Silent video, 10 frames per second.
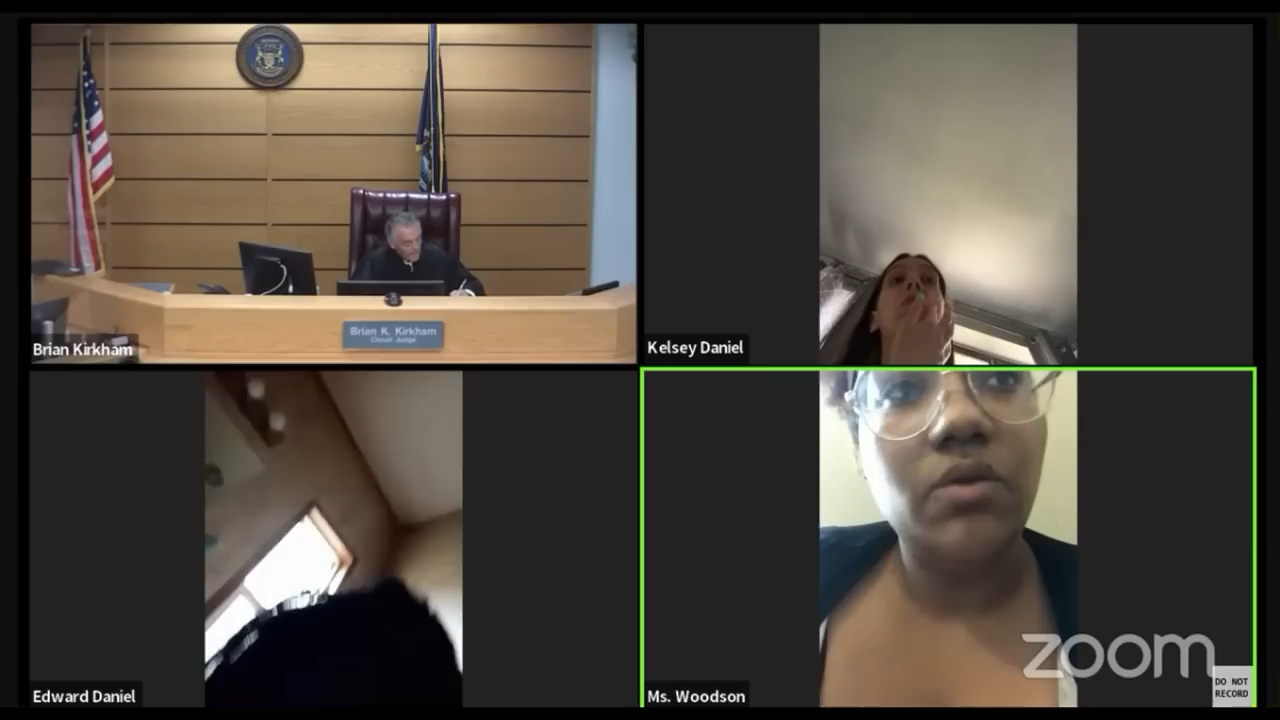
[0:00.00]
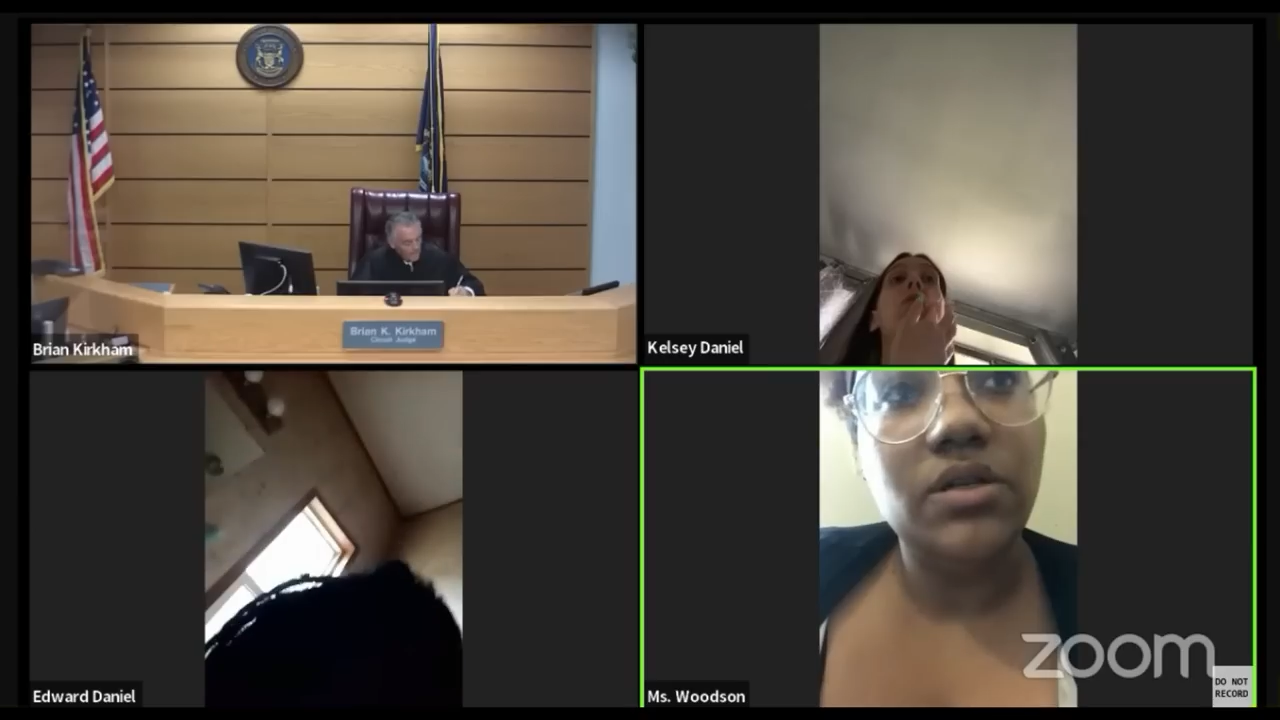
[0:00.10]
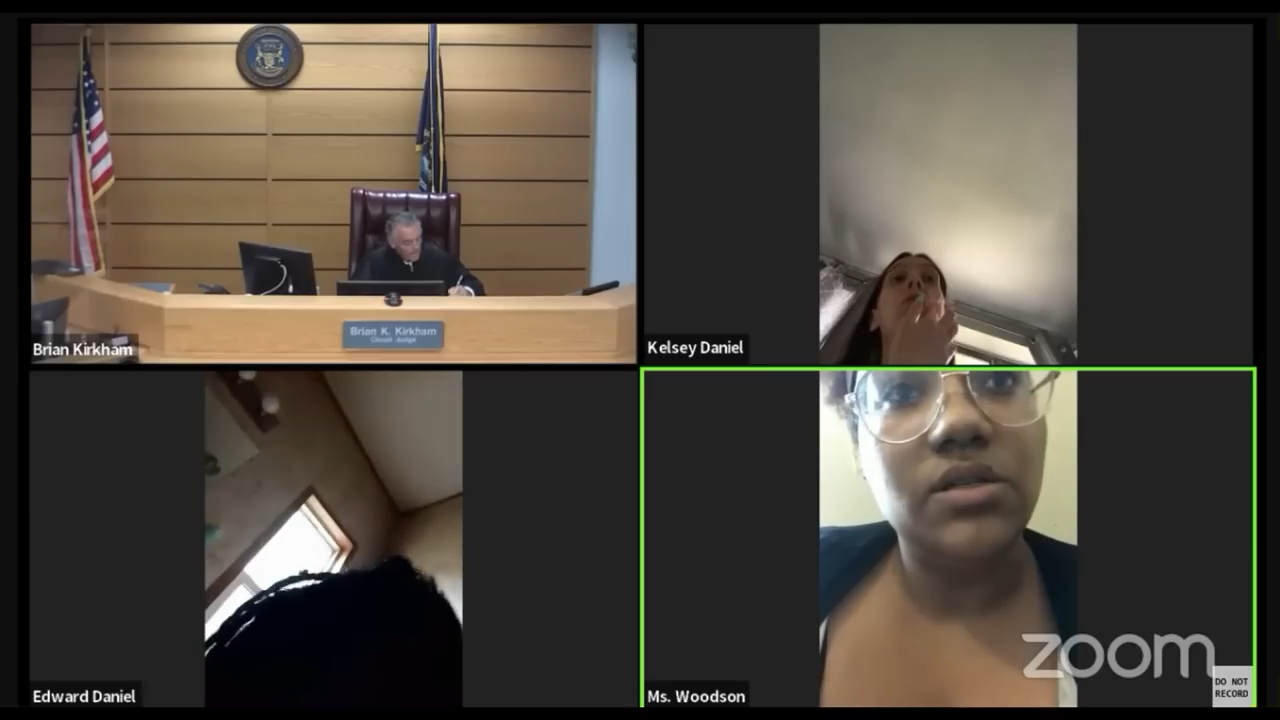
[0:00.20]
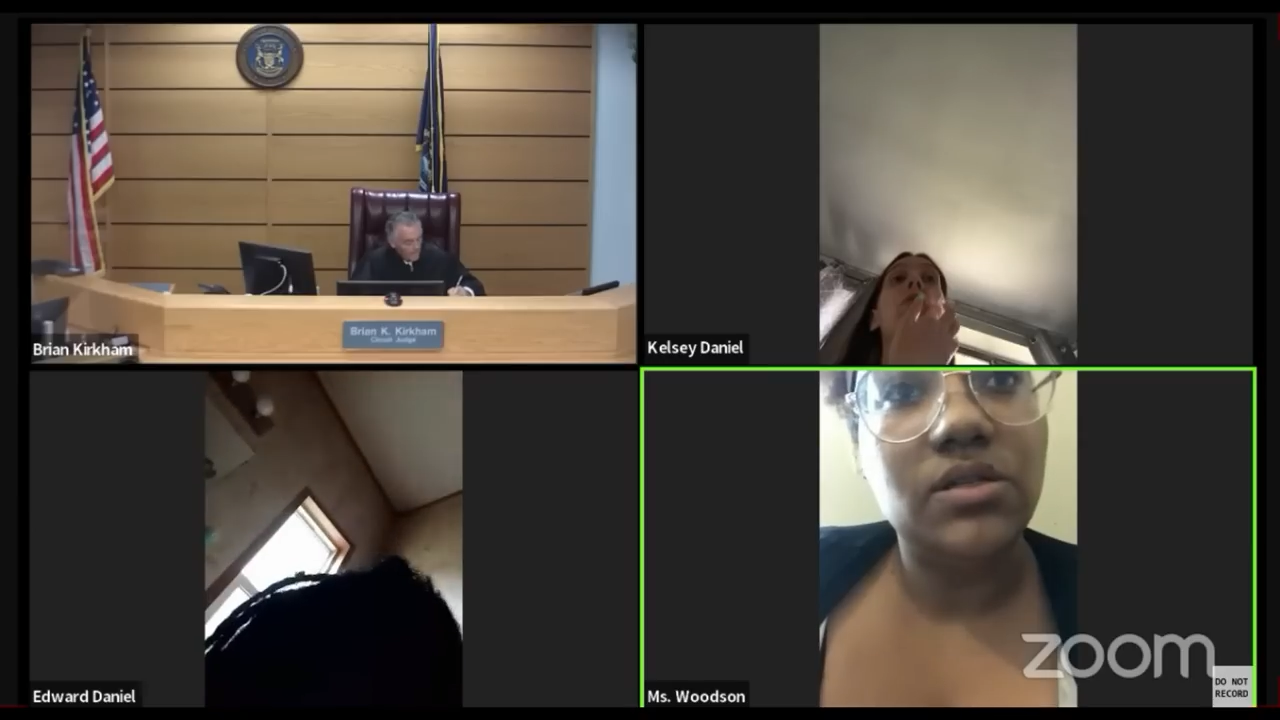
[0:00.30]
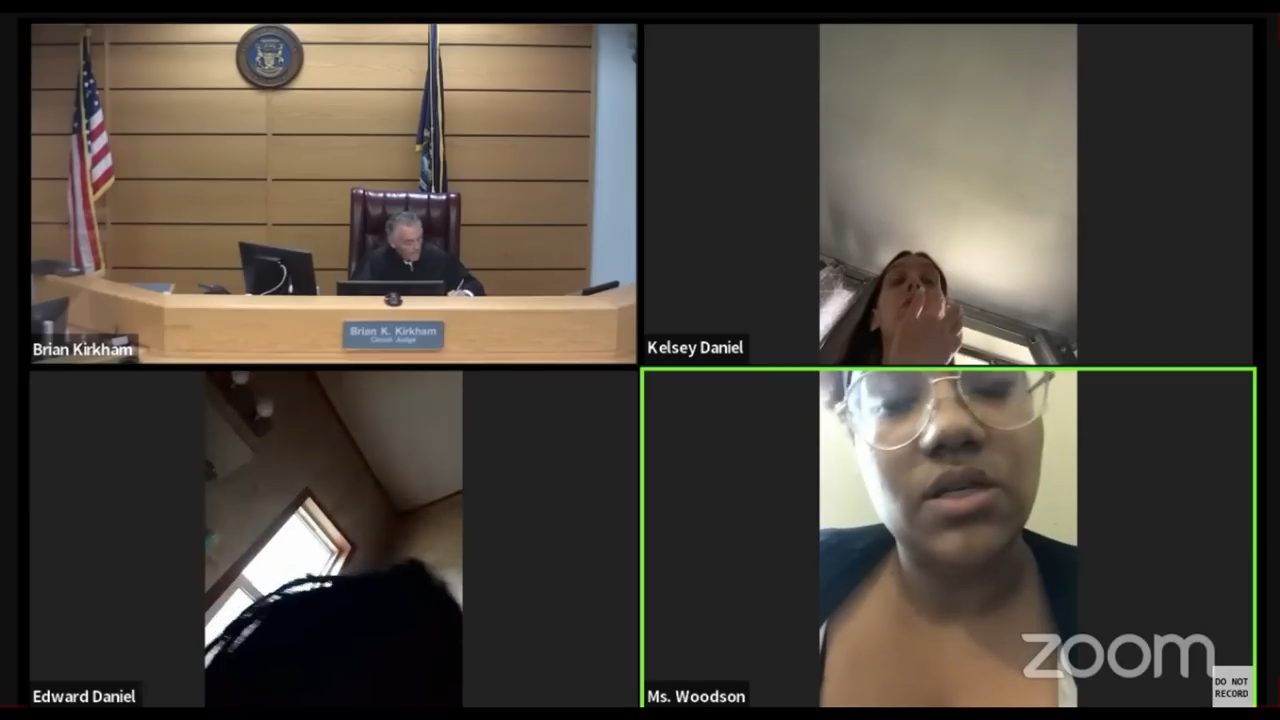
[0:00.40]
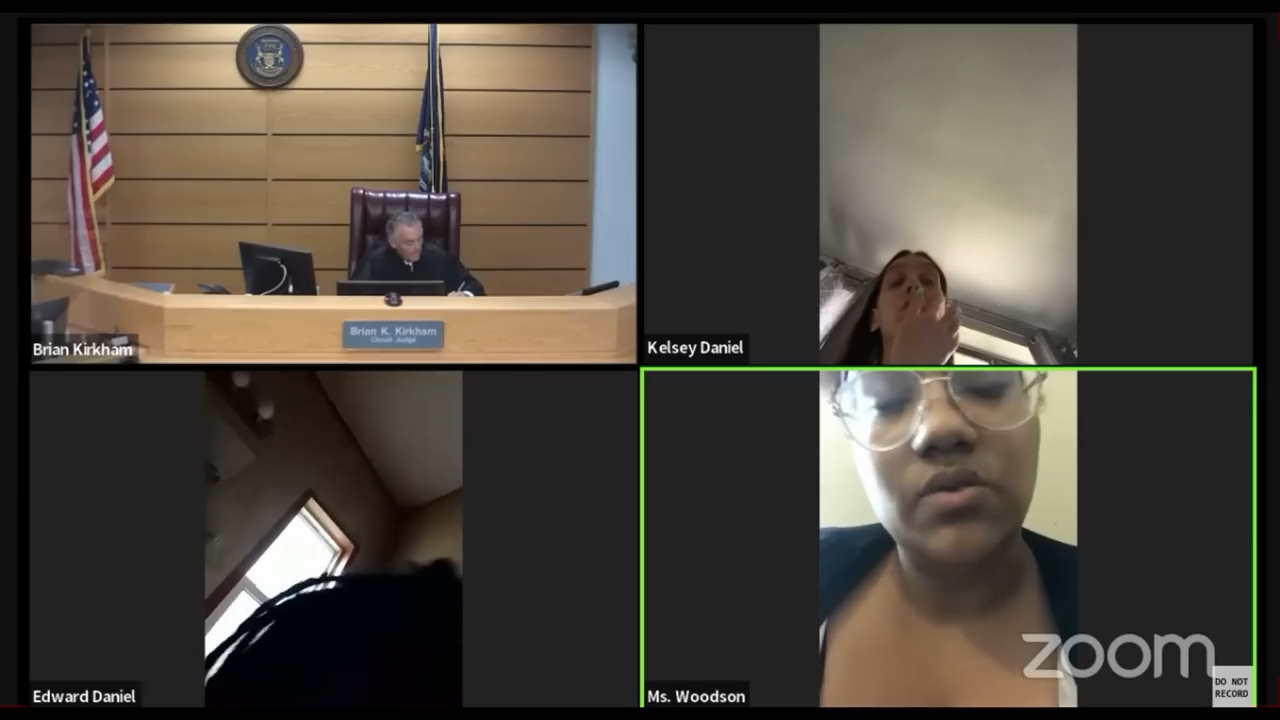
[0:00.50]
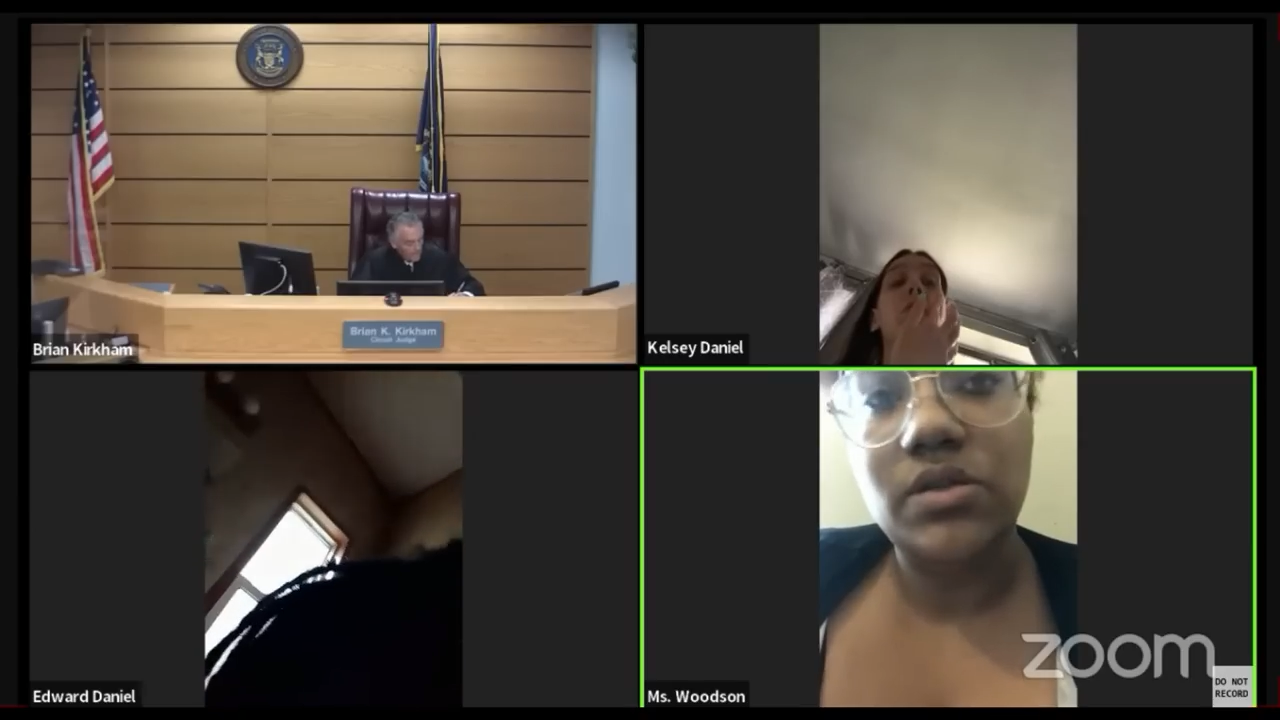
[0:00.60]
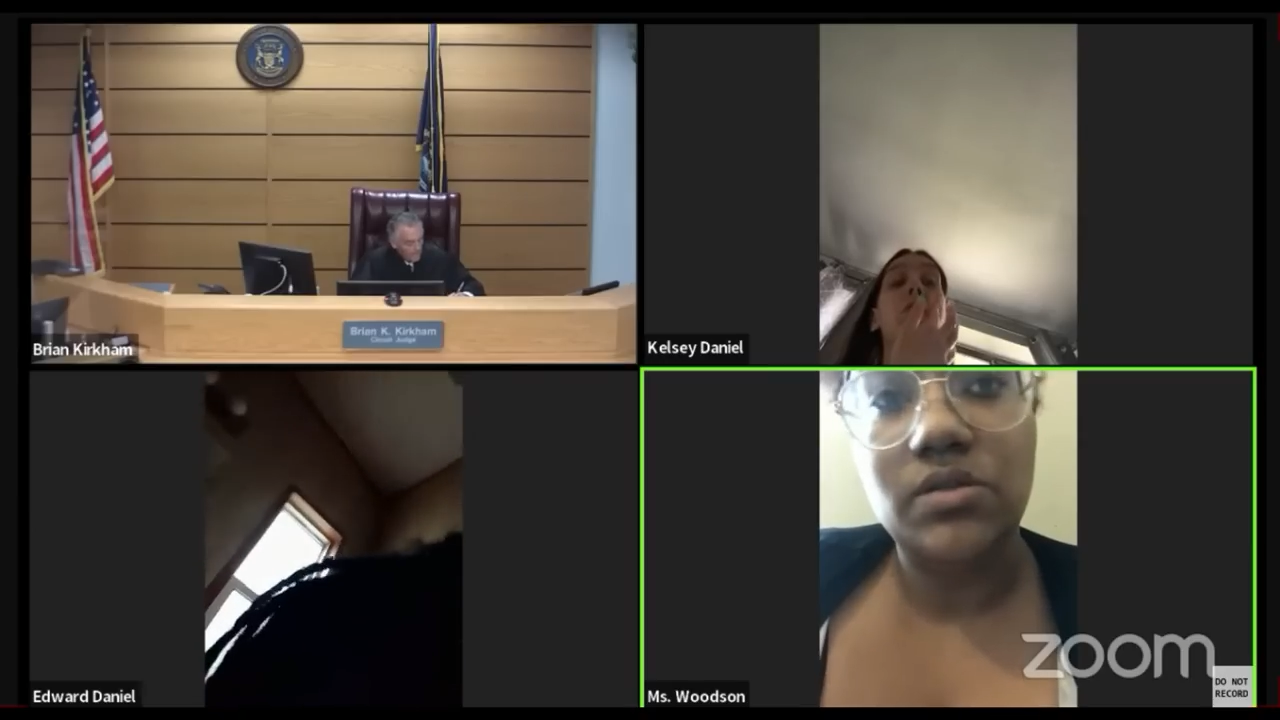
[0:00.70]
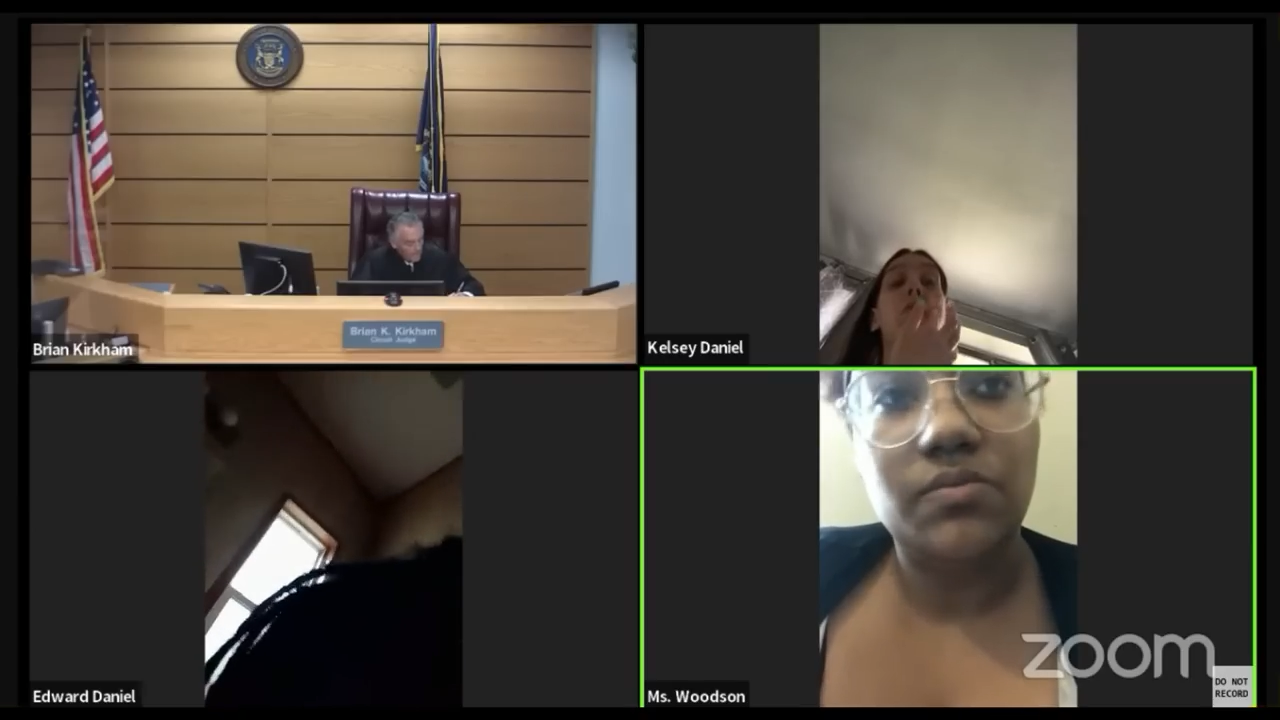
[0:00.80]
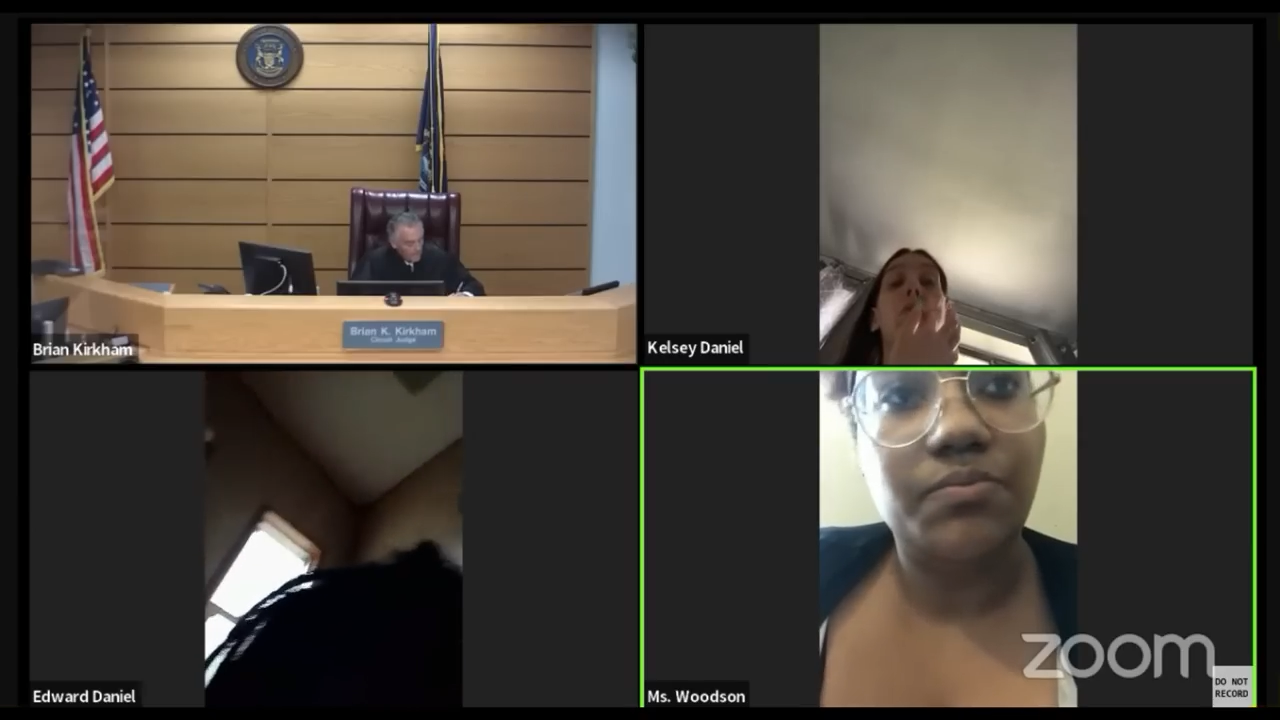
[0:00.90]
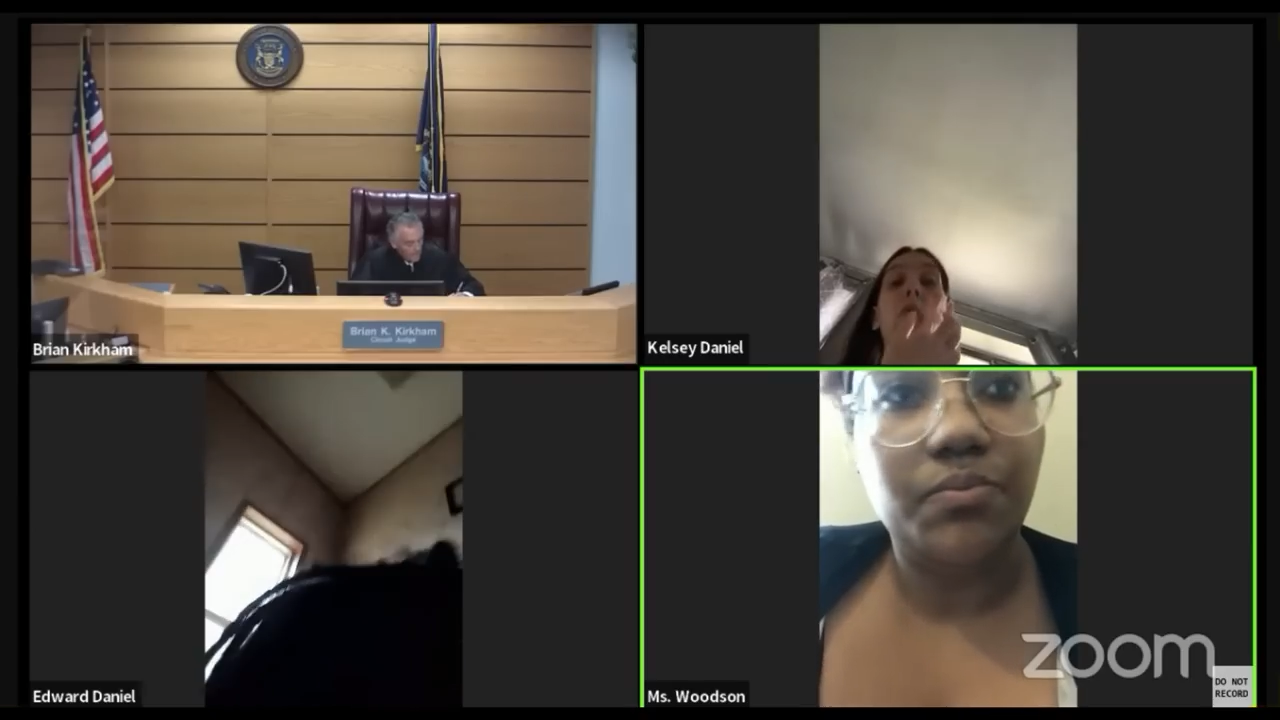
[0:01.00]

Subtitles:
was